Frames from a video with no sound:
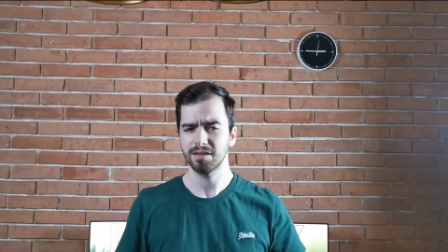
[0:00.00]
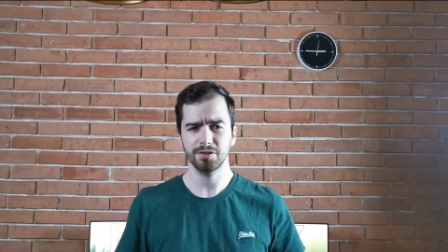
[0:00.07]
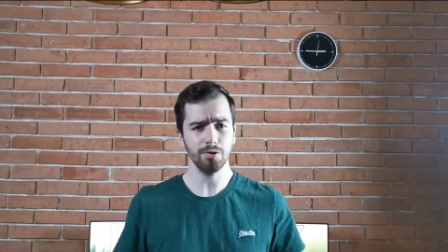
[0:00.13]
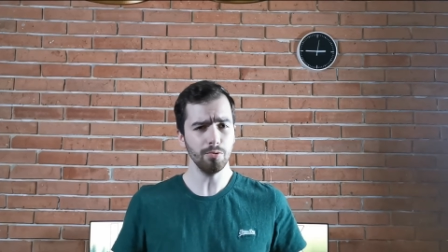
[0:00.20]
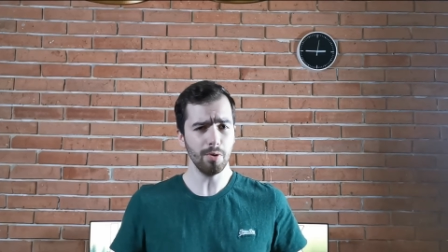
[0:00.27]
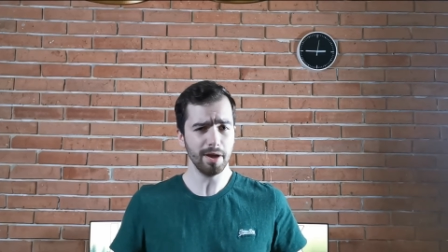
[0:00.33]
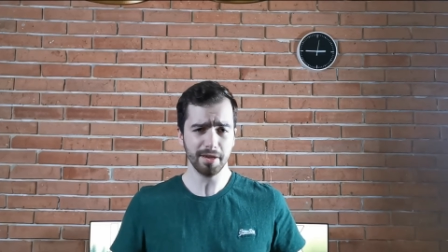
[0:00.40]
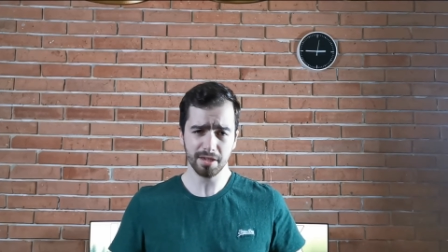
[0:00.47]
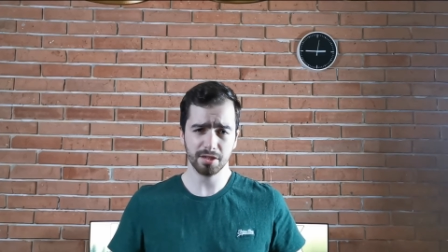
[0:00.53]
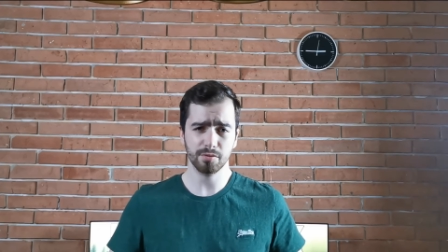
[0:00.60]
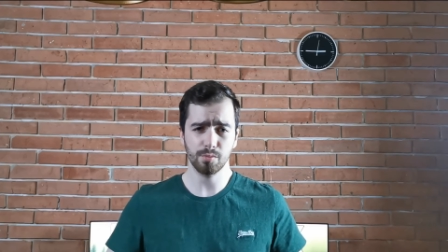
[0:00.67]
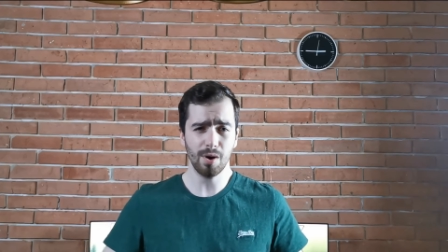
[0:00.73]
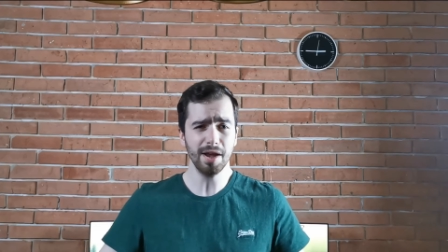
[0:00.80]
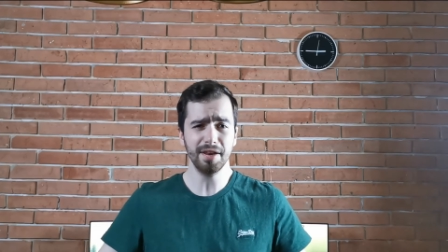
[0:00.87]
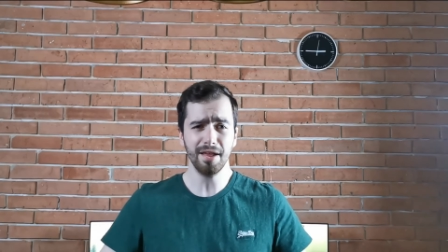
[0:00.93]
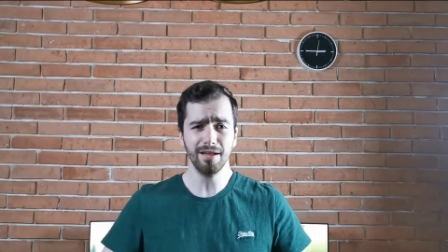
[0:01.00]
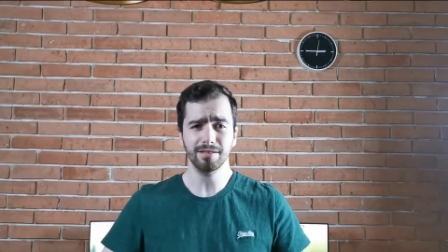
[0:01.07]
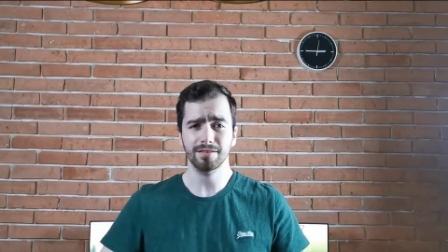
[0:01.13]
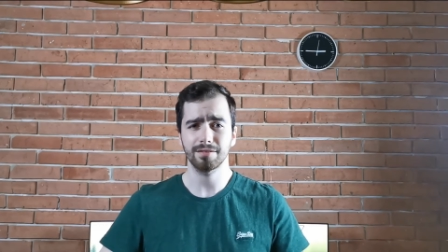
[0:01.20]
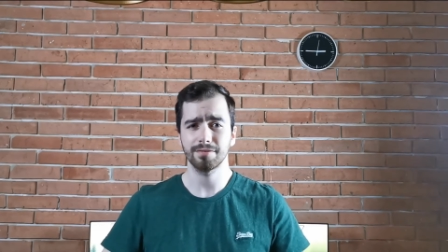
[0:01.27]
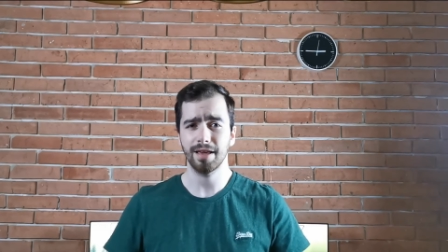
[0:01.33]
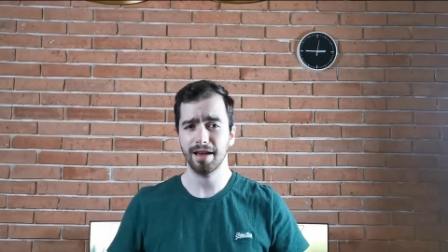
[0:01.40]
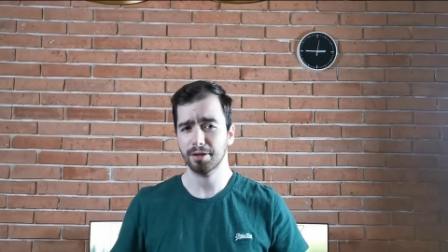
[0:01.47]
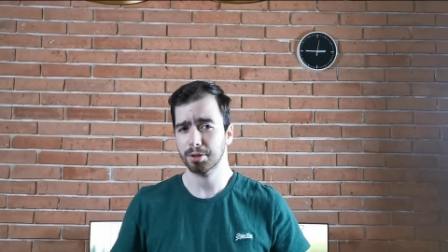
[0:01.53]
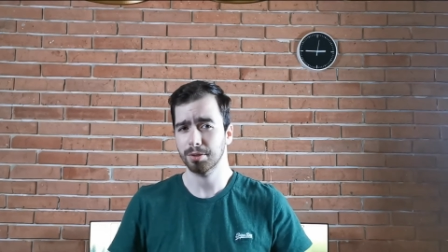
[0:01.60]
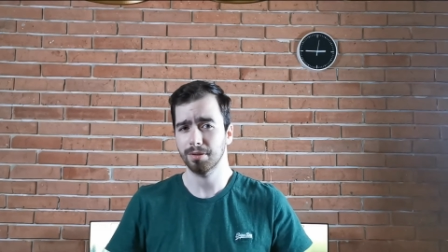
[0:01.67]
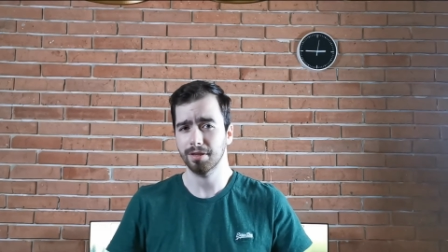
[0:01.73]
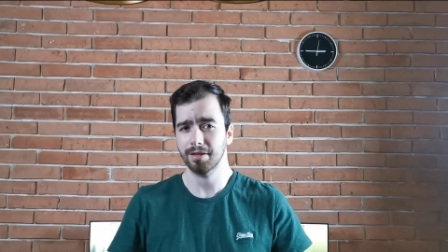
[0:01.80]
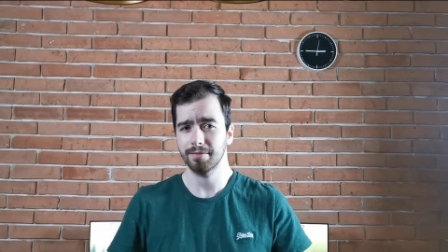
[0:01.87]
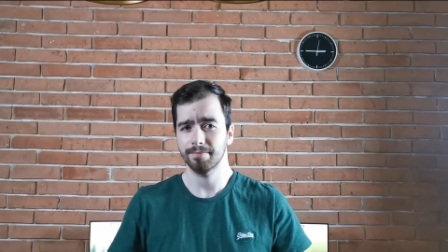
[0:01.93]
so I guess why not,
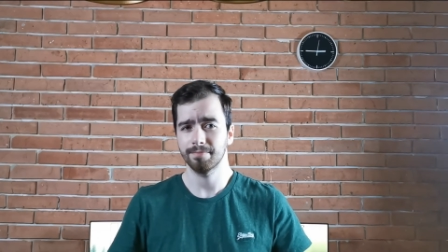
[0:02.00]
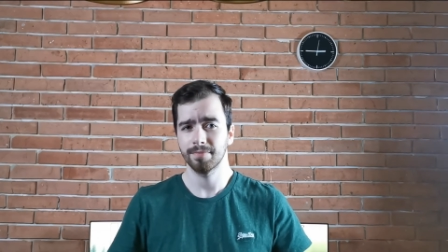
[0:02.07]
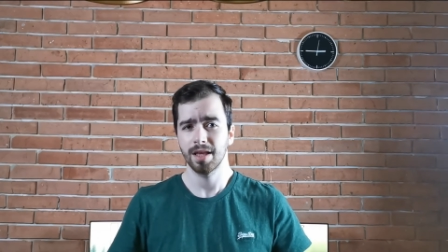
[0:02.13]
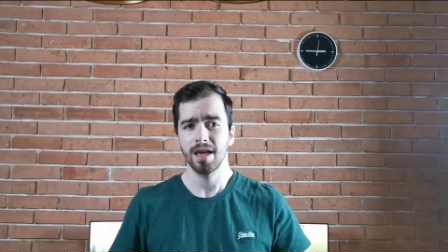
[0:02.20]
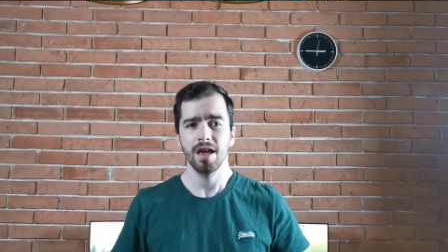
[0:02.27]
actually.